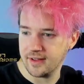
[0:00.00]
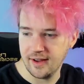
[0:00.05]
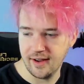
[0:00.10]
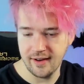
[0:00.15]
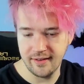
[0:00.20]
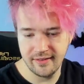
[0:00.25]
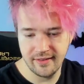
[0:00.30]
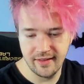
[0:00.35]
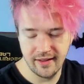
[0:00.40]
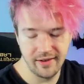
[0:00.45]

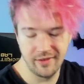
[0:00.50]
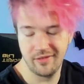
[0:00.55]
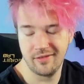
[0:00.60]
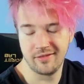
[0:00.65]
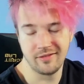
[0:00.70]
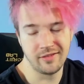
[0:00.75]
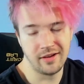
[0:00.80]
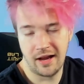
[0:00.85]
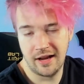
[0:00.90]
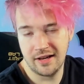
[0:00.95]
and then
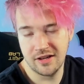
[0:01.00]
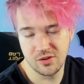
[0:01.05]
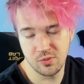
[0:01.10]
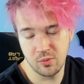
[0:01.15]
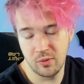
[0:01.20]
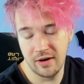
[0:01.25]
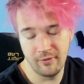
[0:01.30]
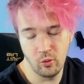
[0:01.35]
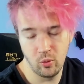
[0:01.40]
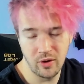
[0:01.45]
I guess
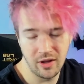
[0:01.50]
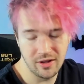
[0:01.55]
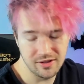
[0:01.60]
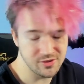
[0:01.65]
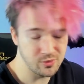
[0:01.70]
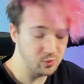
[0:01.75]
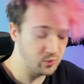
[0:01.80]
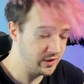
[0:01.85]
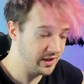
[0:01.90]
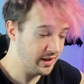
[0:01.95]
whatever
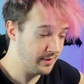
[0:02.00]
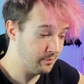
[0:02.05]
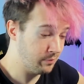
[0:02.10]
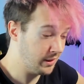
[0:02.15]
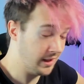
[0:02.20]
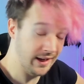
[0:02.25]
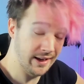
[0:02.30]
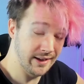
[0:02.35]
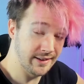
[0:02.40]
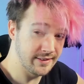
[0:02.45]
else we get
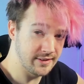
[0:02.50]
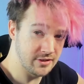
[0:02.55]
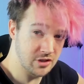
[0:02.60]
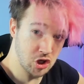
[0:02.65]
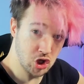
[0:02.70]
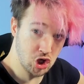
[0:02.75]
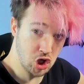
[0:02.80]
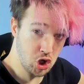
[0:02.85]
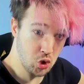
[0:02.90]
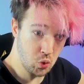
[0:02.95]
planned to
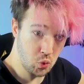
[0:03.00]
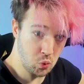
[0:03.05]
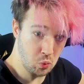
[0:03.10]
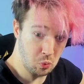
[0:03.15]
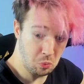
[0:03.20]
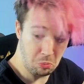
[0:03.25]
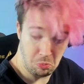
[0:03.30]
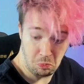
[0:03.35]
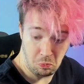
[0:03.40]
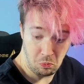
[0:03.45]
do.
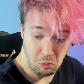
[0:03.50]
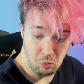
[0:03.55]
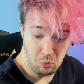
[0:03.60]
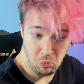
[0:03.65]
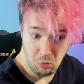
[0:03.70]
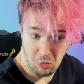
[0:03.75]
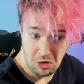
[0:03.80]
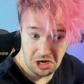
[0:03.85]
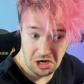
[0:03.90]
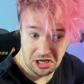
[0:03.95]

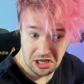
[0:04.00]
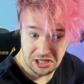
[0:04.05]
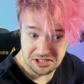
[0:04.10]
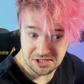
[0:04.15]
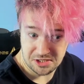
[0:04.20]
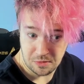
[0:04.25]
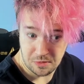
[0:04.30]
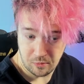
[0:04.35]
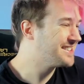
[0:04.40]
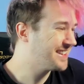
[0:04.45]
I
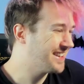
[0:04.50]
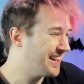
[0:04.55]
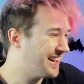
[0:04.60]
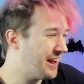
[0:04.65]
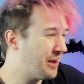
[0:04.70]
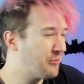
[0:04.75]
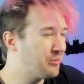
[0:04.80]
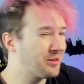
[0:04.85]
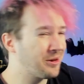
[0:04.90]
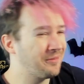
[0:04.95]
guess. To get
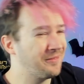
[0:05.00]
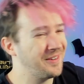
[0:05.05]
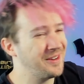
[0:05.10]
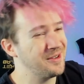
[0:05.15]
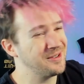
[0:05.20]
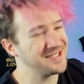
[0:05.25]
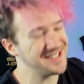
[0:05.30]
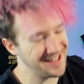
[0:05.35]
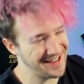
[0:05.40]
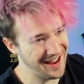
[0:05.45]
on with our
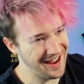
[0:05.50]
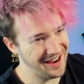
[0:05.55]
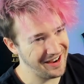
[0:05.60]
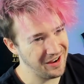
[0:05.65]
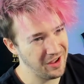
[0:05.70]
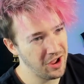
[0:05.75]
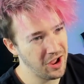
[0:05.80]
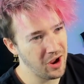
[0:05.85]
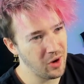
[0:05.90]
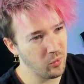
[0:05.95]
video today,
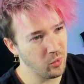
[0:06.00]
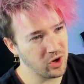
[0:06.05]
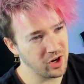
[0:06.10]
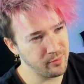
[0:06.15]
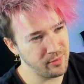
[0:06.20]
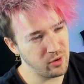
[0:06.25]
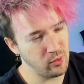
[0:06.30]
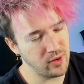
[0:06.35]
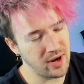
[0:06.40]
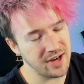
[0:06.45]
we're gonna
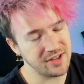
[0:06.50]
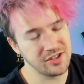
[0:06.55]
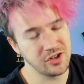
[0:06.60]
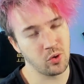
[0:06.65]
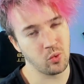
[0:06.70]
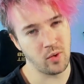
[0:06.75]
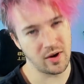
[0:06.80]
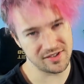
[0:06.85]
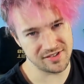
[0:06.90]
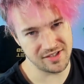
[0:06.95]
be reacting to
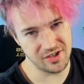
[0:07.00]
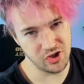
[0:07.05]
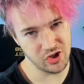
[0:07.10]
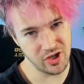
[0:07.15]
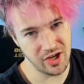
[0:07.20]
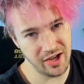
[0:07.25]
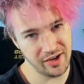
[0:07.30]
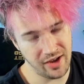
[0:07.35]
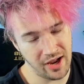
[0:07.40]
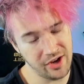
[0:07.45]
Rustage
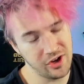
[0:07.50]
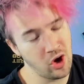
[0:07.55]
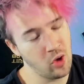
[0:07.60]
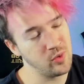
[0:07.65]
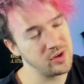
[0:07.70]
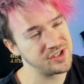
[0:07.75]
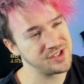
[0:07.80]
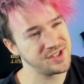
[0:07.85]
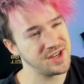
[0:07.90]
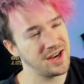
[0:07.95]
again. I know
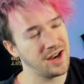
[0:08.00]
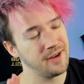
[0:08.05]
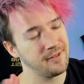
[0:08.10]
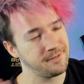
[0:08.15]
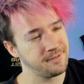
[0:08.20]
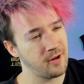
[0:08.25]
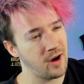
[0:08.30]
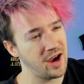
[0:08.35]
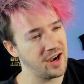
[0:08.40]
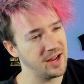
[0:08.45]
we just did it on
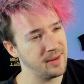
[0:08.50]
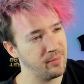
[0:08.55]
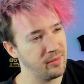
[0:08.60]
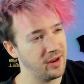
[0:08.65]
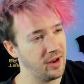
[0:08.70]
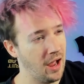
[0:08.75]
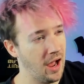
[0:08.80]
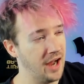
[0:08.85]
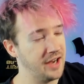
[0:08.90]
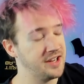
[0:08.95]
Friday,
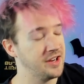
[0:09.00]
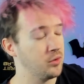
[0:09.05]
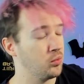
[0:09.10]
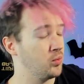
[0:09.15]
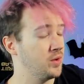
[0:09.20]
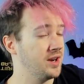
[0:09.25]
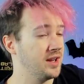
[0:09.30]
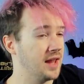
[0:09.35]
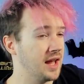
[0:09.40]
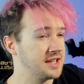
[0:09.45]
but I didn't
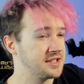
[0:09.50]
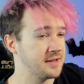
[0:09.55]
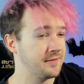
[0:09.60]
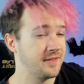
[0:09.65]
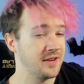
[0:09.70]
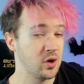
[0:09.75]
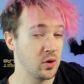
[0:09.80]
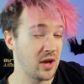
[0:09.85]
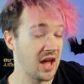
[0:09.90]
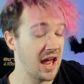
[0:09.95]
realize the
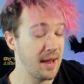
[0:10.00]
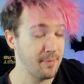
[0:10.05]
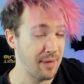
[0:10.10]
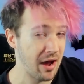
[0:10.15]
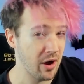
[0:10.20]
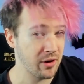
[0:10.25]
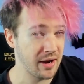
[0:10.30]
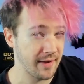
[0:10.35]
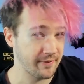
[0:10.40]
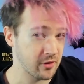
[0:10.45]
video came
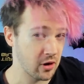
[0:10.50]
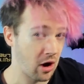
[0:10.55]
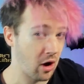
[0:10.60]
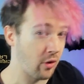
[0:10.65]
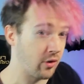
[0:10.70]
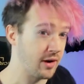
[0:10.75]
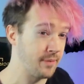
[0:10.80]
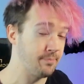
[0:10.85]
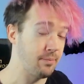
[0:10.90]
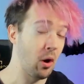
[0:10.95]
out after I
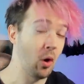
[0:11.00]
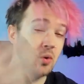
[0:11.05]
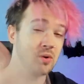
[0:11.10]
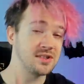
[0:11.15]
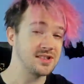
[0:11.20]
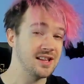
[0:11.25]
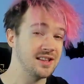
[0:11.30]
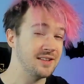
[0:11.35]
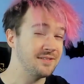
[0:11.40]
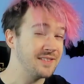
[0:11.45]
already
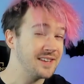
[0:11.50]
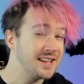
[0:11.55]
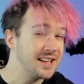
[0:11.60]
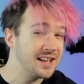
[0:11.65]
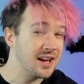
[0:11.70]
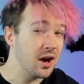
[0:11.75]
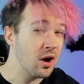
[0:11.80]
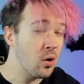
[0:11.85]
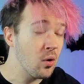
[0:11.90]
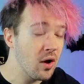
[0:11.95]
posted the
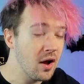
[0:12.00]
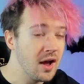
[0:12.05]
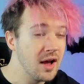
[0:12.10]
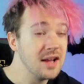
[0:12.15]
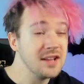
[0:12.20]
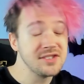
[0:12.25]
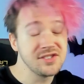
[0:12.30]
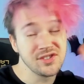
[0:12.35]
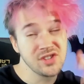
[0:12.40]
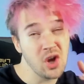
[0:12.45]
video,
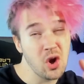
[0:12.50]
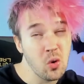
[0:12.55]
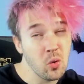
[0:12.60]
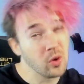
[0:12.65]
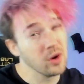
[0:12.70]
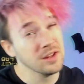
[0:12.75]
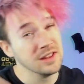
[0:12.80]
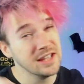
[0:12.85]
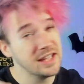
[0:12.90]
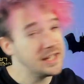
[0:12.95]
so
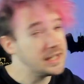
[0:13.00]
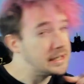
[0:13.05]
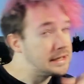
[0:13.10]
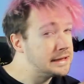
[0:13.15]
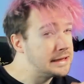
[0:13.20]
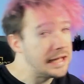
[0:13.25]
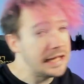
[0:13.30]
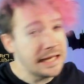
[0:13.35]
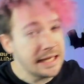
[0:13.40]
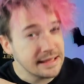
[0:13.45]
we're a
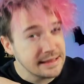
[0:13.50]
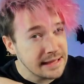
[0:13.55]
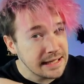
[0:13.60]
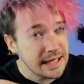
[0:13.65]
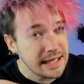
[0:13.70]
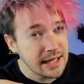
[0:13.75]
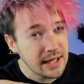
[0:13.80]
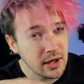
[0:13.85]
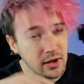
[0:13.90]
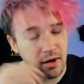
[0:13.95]
little late
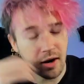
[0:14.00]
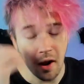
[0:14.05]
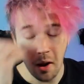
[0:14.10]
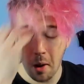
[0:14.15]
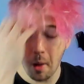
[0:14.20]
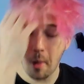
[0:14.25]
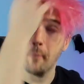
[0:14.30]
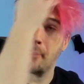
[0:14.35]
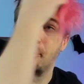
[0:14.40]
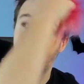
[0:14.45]
there,
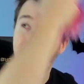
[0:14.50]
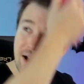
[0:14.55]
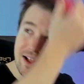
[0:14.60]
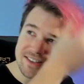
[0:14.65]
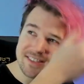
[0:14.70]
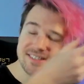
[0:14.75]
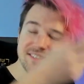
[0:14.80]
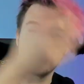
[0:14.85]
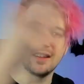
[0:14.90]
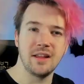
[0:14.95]

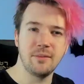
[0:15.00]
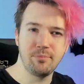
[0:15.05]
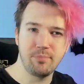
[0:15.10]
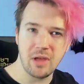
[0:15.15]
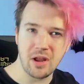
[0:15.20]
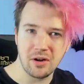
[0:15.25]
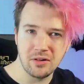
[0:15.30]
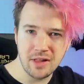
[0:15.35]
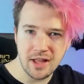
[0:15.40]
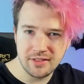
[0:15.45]
but
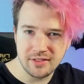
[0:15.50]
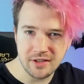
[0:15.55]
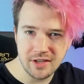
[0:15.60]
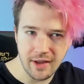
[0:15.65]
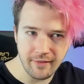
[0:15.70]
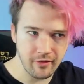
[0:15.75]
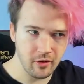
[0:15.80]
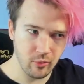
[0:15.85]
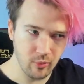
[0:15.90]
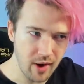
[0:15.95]
better late than
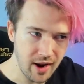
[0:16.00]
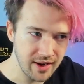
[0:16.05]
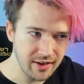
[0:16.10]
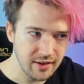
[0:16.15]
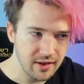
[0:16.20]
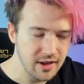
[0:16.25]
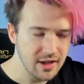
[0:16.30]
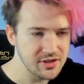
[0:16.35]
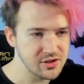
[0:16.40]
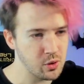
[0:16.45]
never, right?
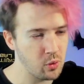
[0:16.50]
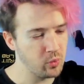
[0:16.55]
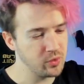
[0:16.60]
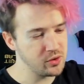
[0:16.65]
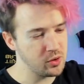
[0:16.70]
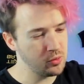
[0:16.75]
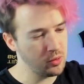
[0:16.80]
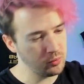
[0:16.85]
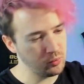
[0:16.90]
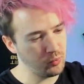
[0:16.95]
So we'll
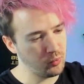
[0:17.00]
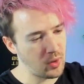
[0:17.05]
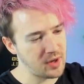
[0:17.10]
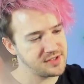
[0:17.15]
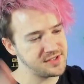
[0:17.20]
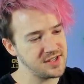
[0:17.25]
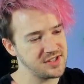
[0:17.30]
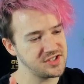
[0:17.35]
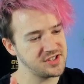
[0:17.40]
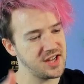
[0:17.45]
do
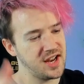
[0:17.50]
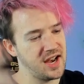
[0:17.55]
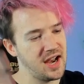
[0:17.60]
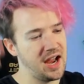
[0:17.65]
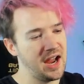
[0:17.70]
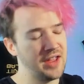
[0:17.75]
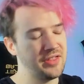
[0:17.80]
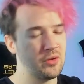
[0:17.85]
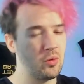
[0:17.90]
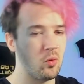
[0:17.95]
Rustage
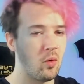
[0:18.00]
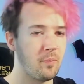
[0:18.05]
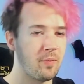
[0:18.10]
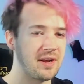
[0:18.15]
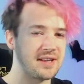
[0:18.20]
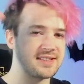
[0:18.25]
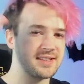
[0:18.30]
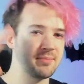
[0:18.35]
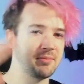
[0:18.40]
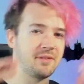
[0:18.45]
today, and then we'll
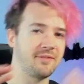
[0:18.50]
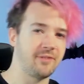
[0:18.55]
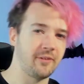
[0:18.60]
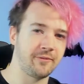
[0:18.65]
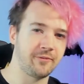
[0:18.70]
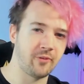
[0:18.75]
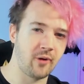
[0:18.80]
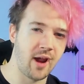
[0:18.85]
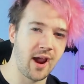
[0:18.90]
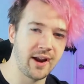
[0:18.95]
pick something for
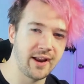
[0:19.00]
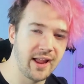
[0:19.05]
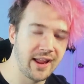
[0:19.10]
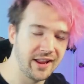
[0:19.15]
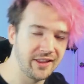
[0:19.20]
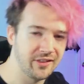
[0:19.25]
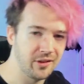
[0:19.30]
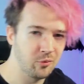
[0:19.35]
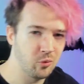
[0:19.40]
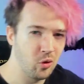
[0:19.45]
Friday,
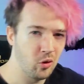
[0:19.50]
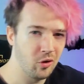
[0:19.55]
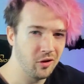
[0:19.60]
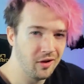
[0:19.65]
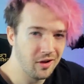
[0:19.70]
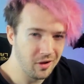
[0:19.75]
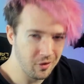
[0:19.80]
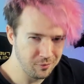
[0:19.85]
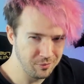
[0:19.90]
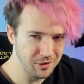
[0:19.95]
and then we'll
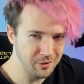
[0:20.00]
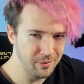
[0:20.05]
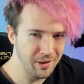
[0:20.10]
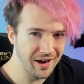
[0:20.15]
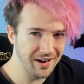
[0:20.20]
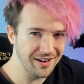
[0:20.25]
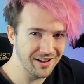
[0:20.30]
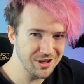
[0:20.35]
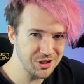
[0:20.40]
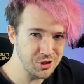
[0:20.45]
be
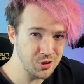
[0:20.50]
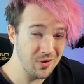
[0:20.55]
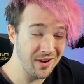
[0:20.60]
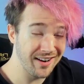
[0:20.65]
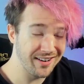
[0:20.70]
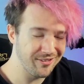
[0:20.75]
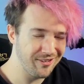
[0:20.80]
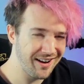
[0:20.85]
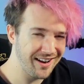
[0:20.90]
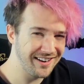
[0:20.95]
back on
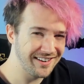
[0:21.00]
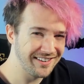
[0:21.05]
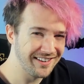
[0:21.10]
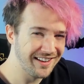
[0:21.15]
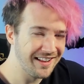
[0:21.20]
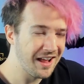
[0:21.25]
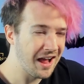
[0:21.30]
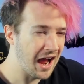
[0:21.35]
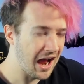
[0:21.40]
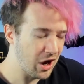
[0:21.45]
track, right?
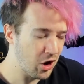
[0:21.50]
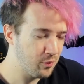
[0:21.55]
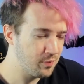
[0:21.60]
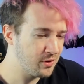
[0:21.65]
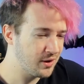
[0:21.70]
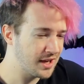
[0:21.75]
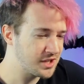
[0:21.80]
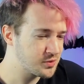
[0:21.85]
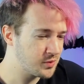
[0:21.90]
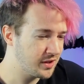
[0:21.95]
I hope you
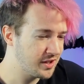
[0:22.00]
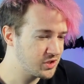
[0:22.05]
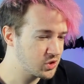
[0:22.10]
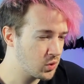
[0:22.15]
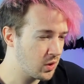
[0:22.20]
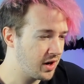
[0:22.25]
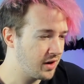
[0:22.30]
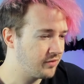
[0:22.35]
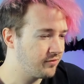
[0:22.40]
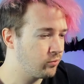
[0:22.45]
guys really
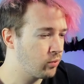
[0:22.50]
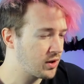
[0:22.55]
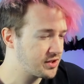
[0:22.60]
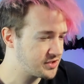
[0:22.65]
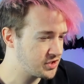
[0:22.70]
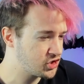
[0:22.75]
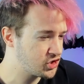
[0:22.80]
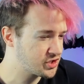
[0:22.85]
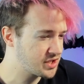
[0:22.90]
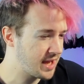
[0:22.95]
enjoy it.
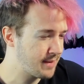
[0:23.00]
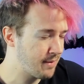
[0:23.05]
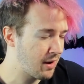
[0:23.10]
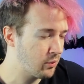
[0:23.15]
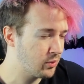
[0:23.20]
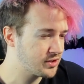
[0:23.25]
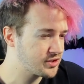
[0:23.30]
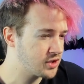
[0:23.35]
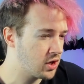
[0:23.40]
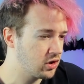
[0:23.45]
Rustage just came
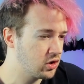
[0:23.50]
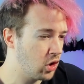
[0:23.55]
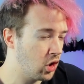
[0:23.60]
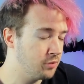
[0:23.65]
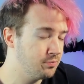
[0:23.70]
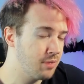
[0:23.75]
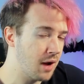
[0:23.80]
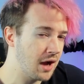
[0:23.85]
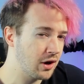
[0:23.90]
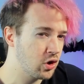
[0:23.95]
out with a song
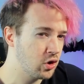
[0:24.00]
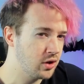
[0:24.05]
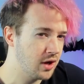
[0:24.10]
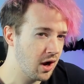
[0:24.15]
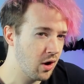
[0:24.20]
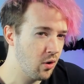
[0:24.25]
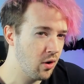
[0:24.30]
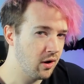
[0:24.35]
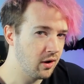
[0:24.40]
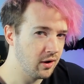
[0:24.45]
called
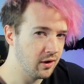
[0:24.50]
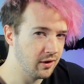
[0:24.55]
Bakugo.